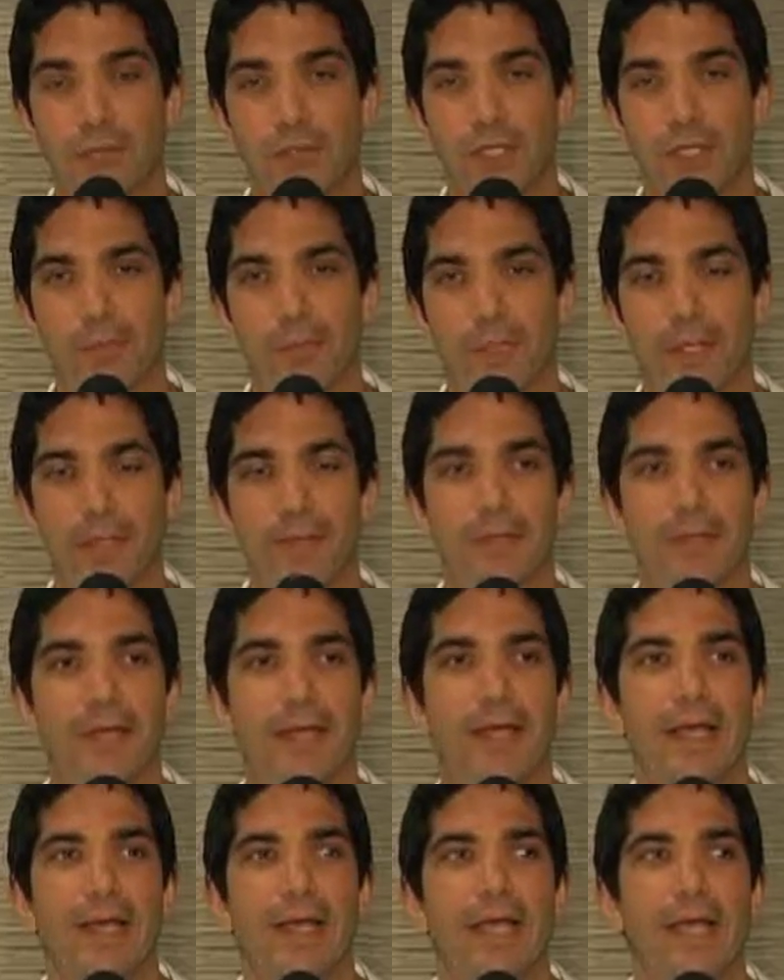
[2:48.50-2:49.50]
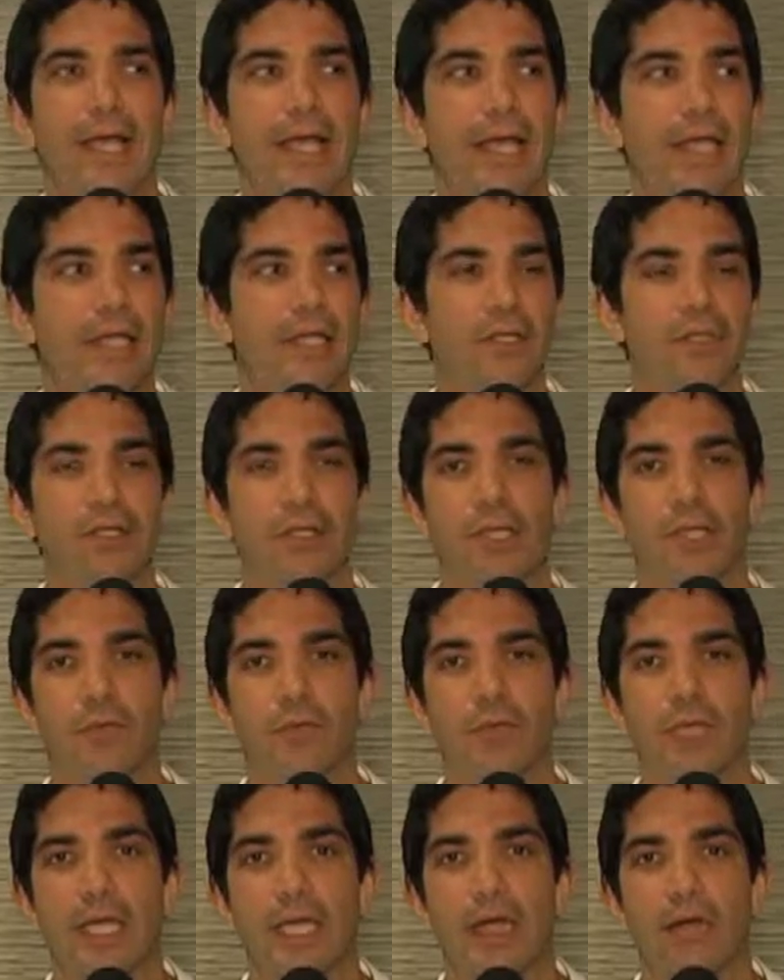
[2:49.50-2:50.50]
for champagne. And uh,
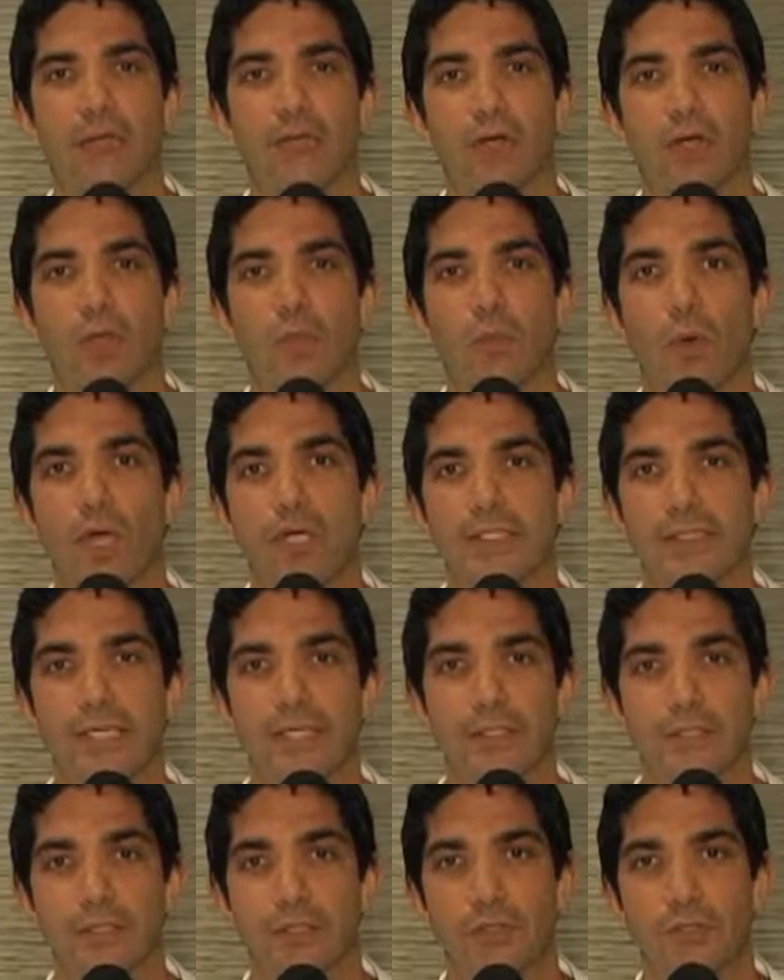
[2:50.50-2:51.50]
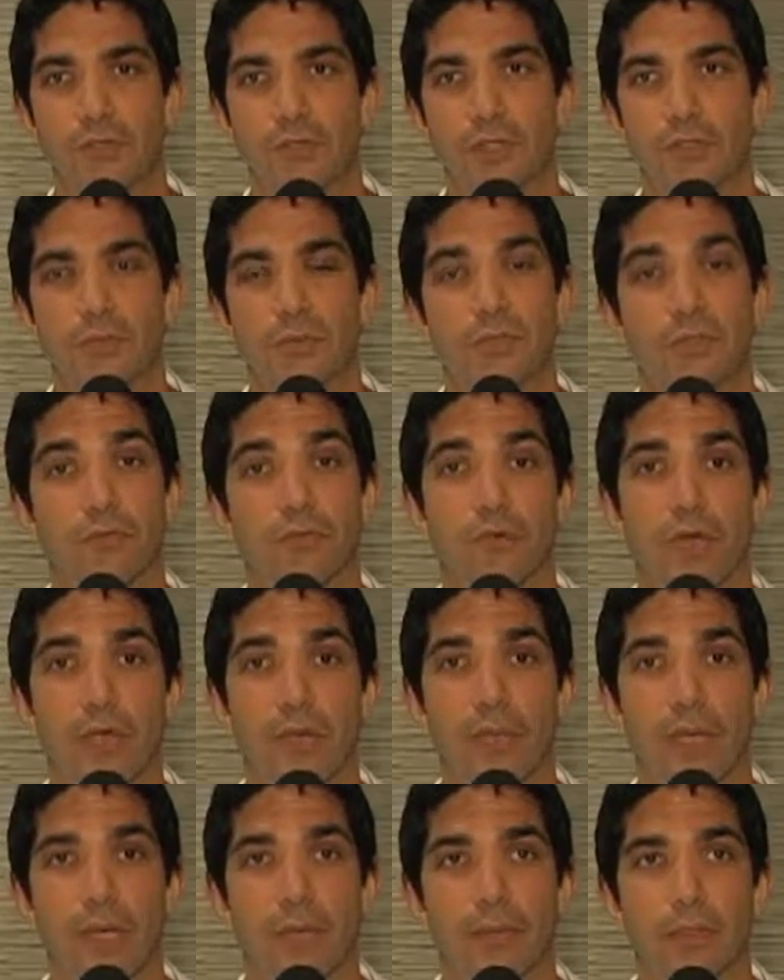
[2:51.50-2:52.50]
we have our wine tasting trios, which are
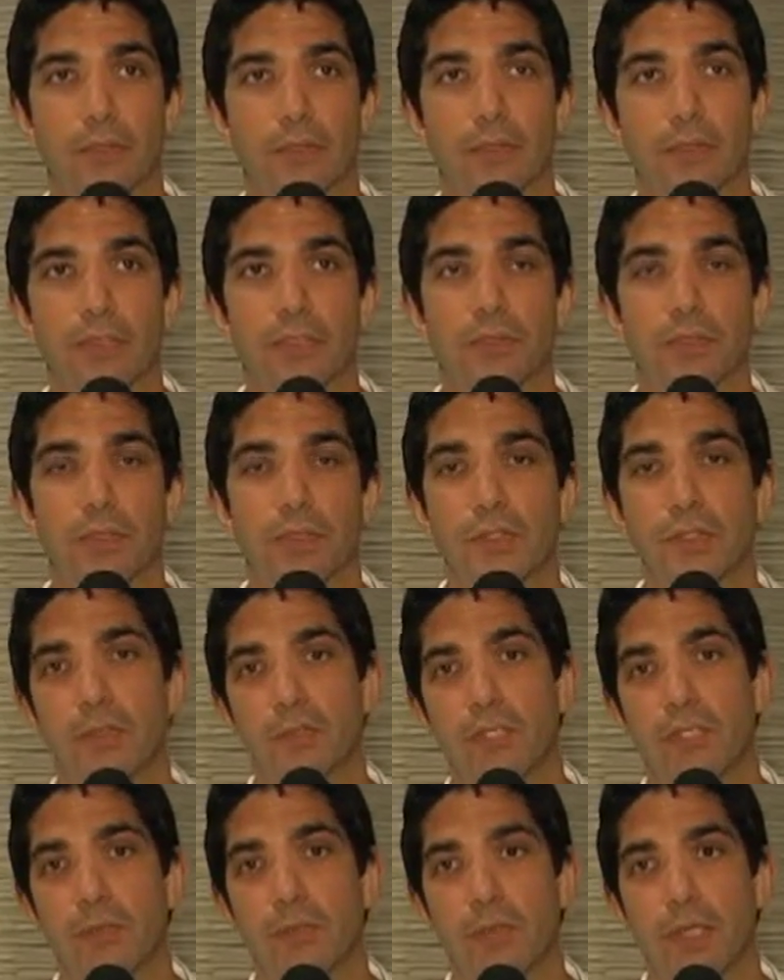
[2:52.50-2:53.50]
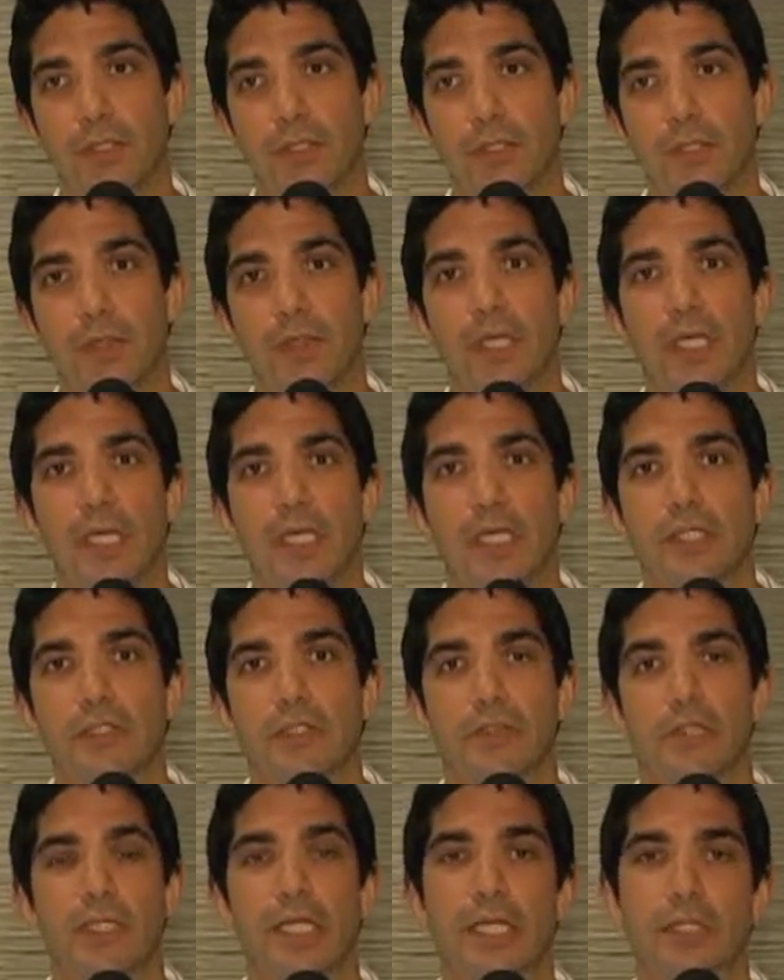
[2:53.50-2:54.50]
very popular. We just put those on the menu.
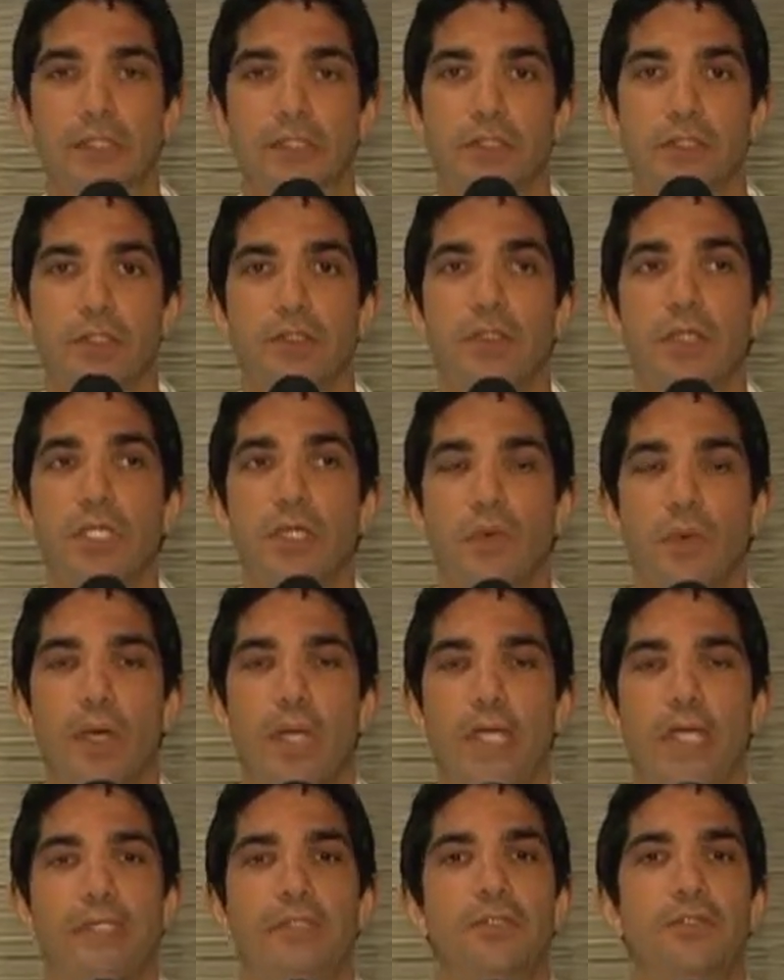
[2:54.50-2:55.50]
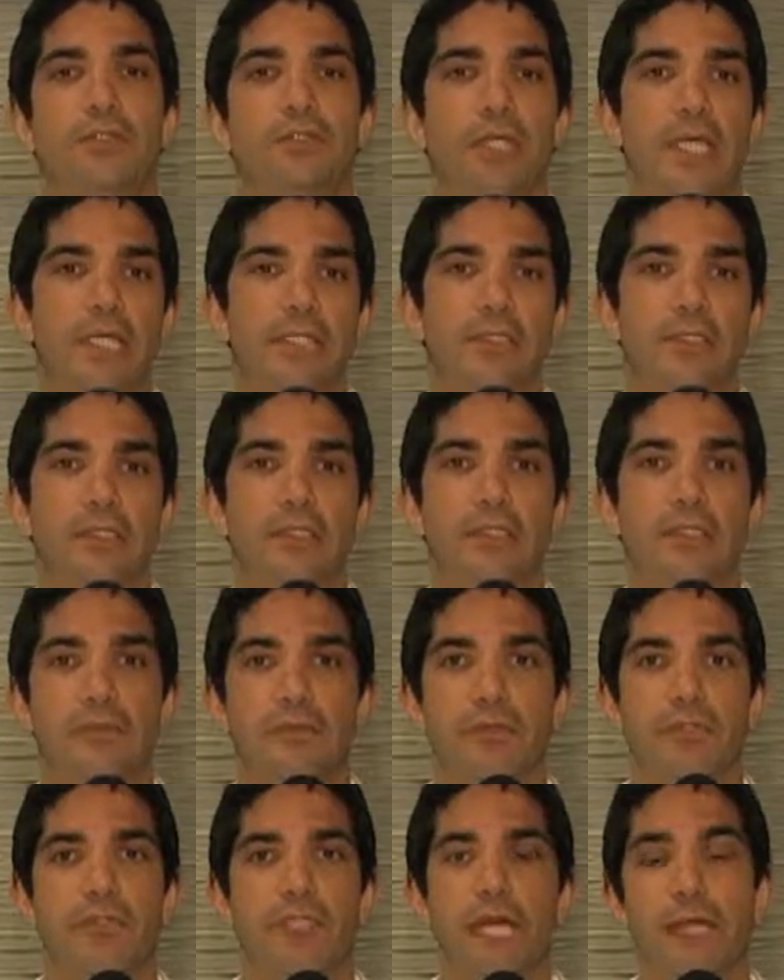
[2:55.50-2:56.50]
So it's a nice, unique way to taste
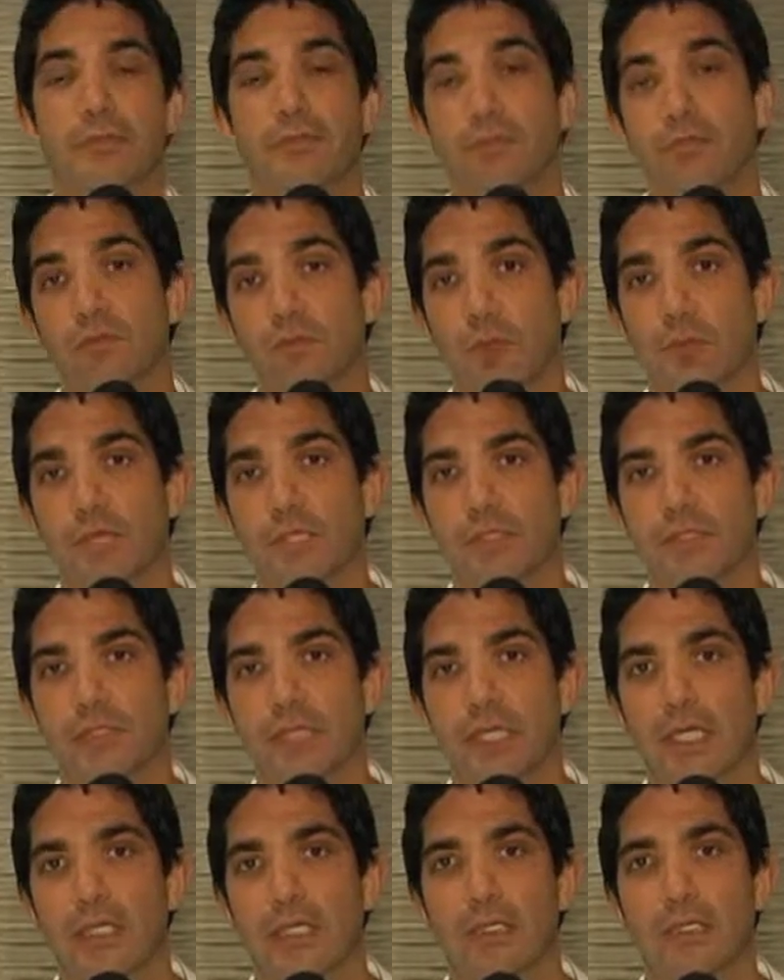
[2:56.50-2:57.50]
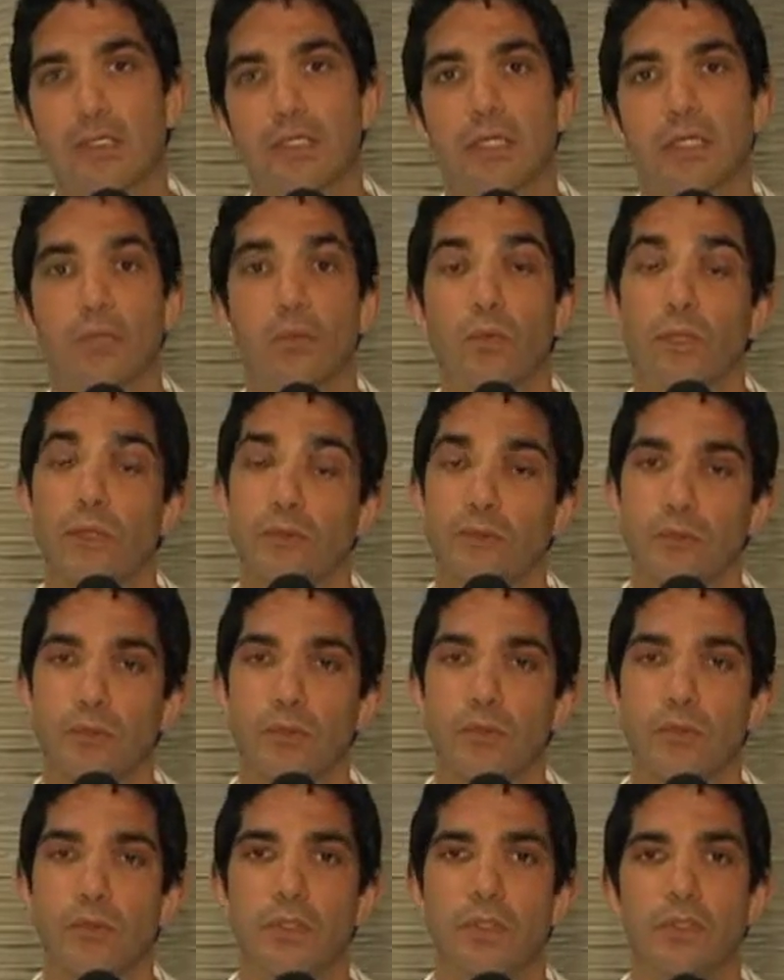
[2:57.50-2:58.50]
different types of wines together with
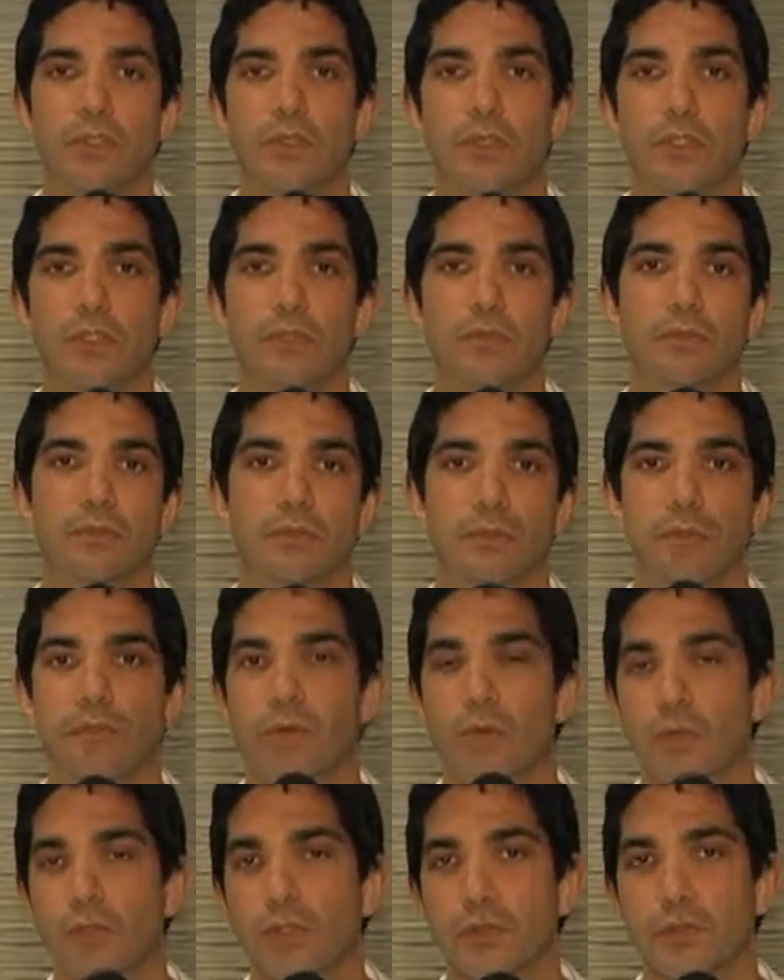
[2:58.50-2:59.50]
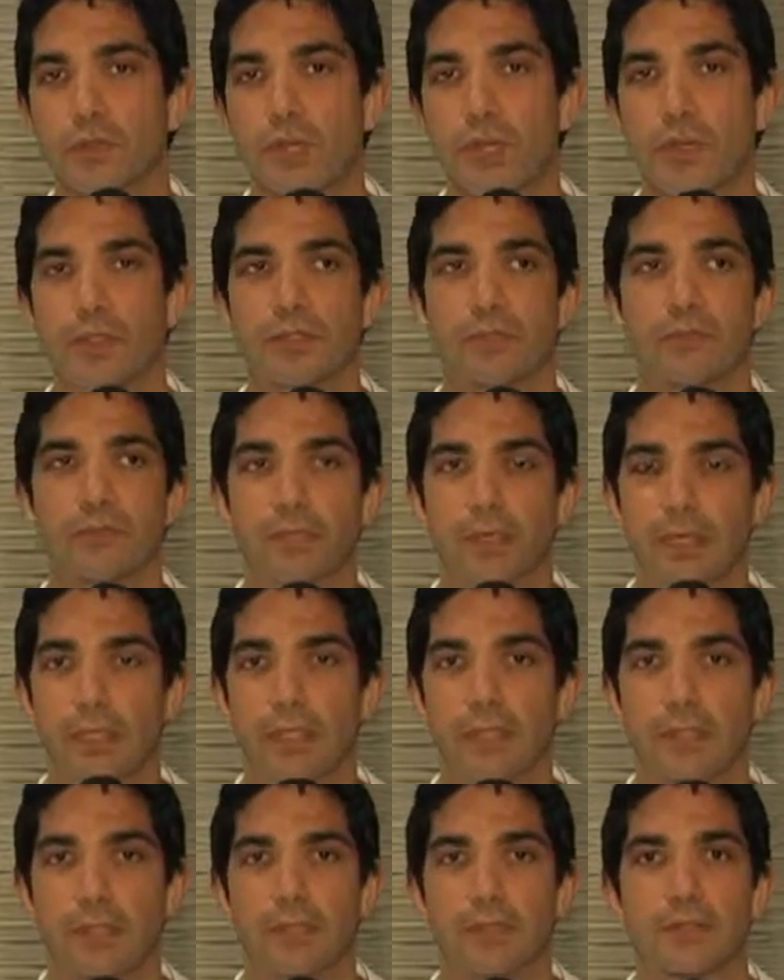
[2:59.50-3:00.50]
food. So we do some focus pairings, some fun
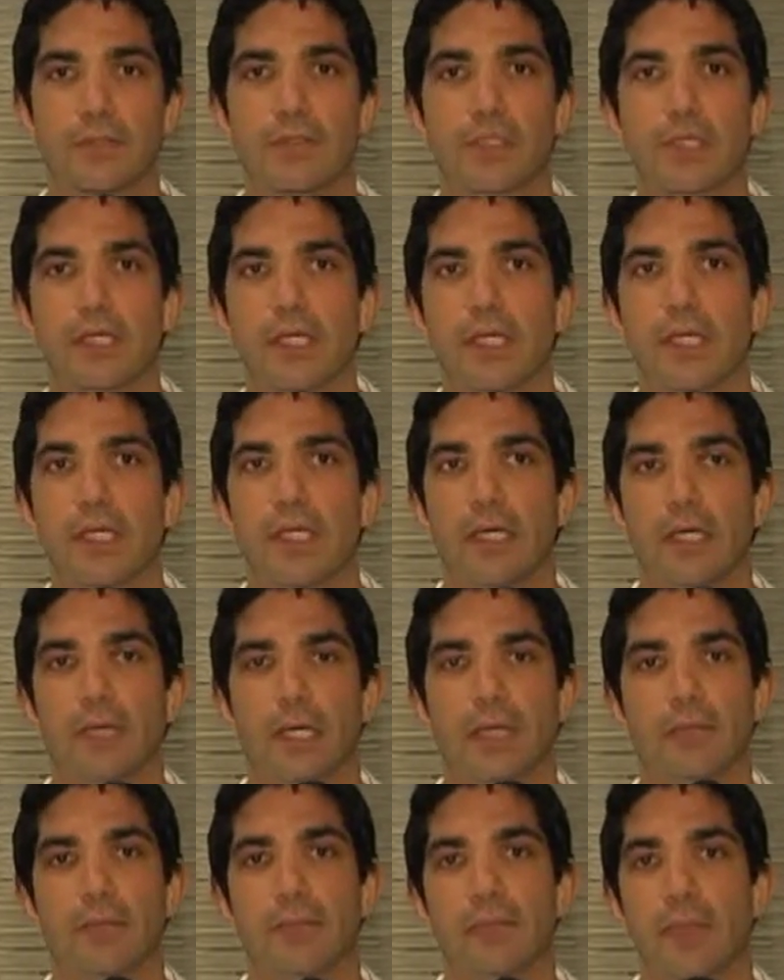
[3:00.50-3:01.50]
things, um,